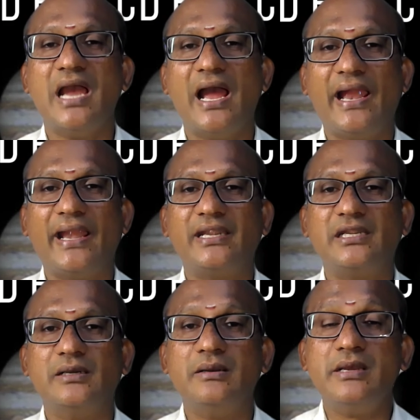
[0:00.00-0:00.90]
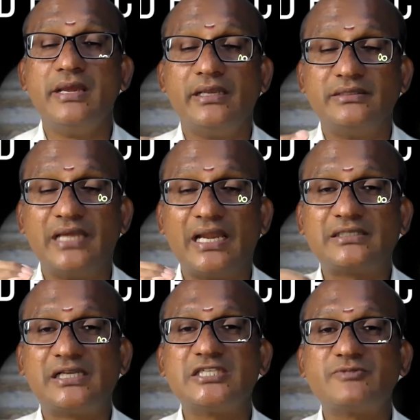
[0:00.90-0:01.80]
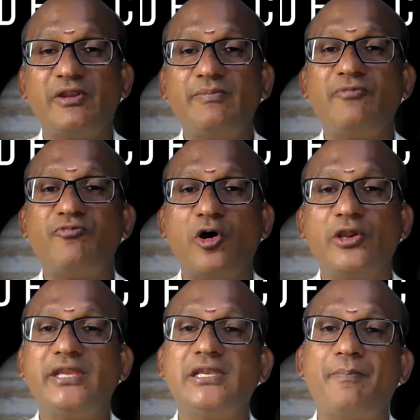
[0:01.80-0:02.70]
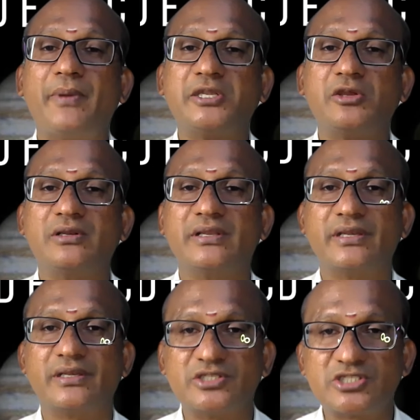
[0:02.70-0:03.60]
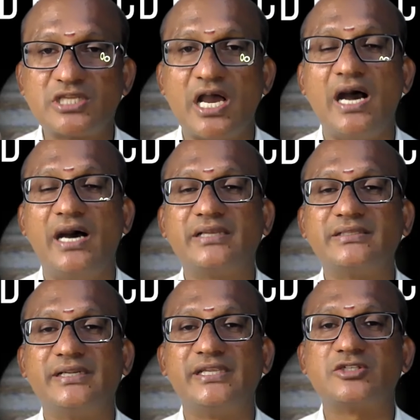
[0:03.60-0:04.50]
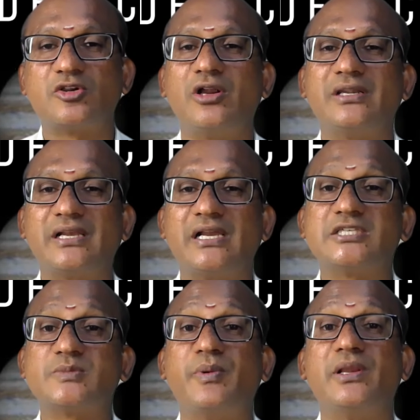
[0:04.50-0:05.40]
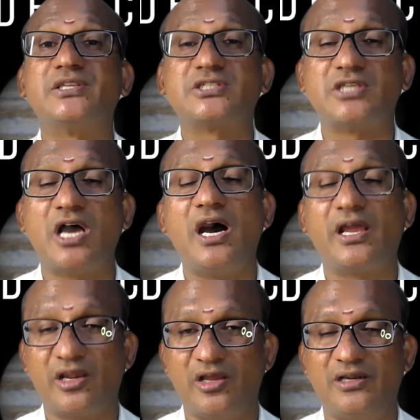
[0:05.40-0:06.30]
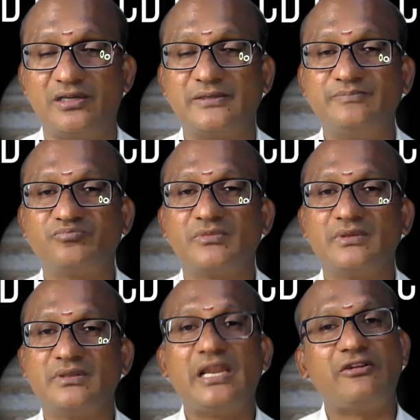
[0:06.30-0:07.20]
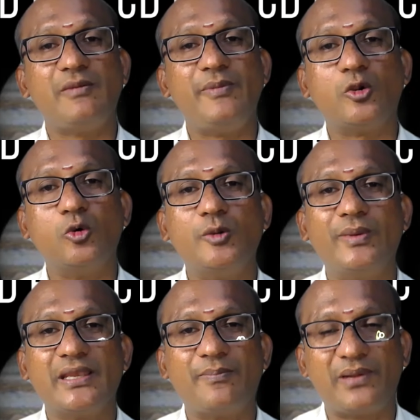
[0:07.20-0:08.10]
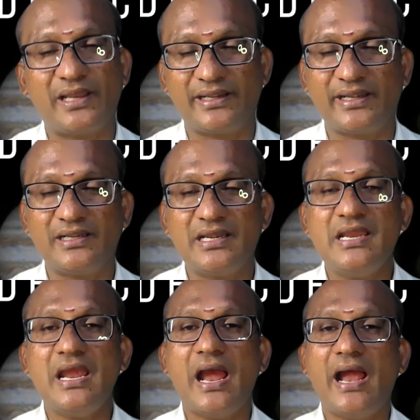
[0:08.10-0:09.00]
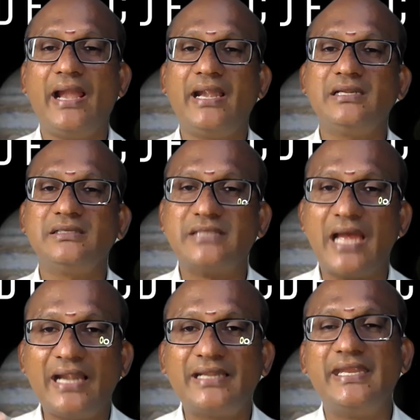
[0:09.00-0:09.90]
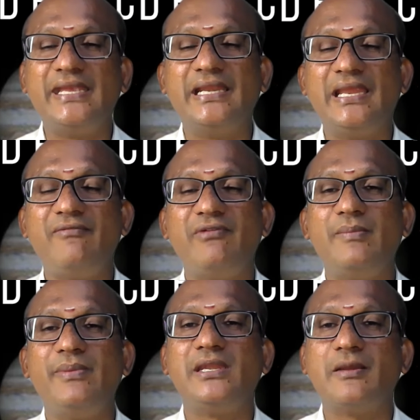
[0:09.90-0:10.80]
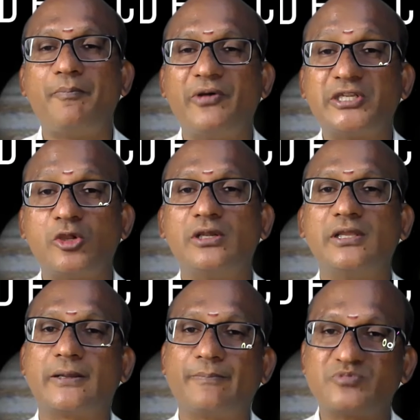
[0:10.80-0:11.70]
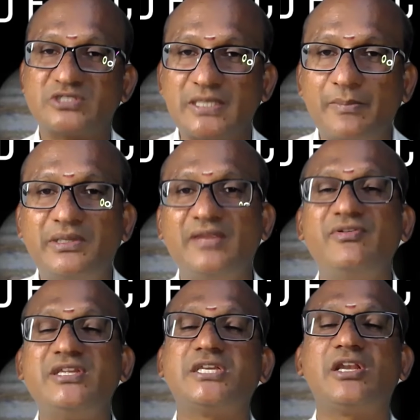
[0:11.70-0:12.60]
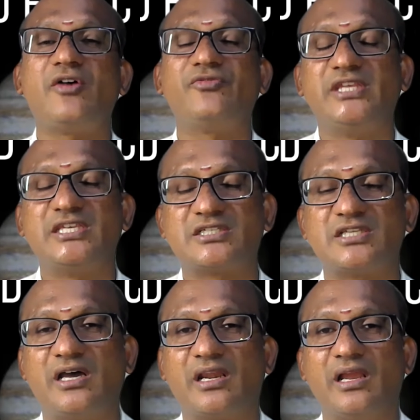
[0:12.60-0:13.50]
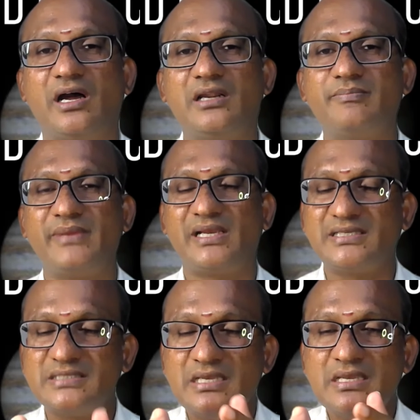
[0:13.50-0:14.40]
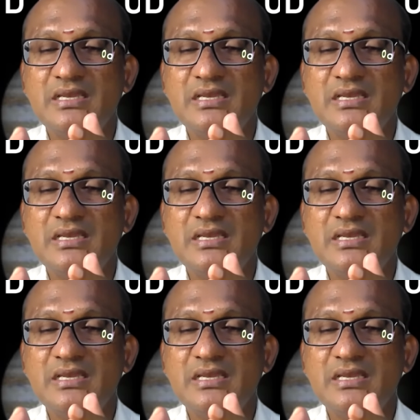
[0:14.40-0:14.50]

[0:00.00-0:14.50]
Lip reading: And that cusp will be following a particular star that is called cuspal star lord. That will be ruled by a planet. And that degree will be in a particular subdivision of the star lord because